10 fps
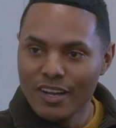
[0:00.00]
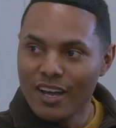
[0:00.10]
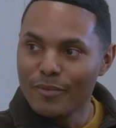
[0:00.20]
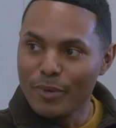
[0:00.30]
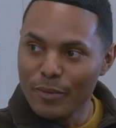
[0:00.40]

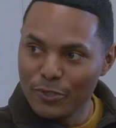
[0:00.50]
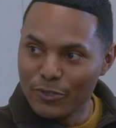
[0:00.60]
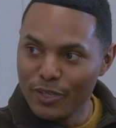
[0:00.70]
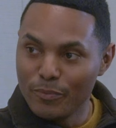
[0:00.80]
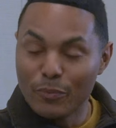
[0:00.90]
on a public
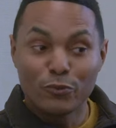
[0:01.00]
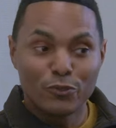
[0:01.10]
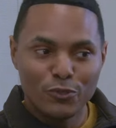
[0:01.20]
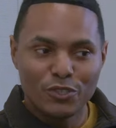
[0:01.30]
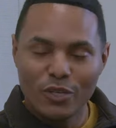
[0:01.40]
good but
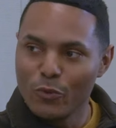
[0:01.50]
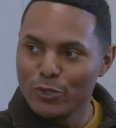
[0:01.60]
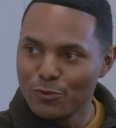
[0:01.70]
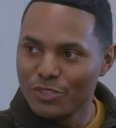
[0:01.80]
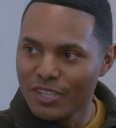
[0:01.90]
producing
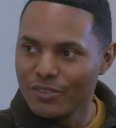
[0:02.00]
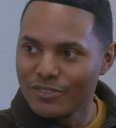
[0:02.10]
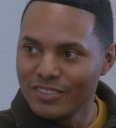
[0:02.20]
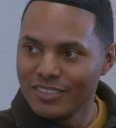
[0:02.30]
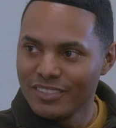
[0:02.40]
worse
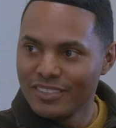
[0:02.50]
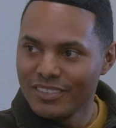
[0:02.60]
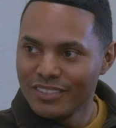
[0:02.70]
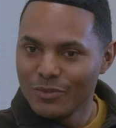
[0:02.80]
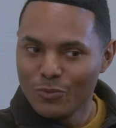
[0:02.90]
results,
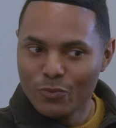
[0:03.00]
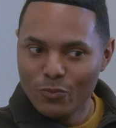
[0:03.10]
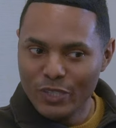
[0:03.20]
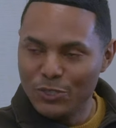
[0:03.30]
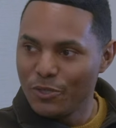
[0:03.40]

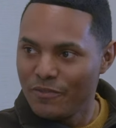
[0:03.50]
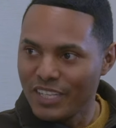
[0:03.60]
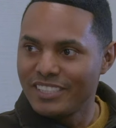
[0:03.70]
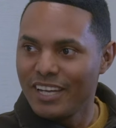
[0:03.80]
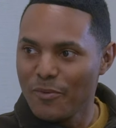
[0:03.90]
we should
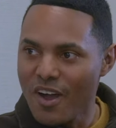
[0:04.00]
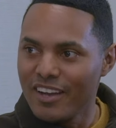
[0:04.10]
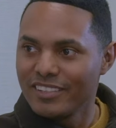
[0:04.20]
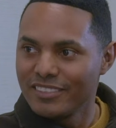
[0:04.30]
investigate why,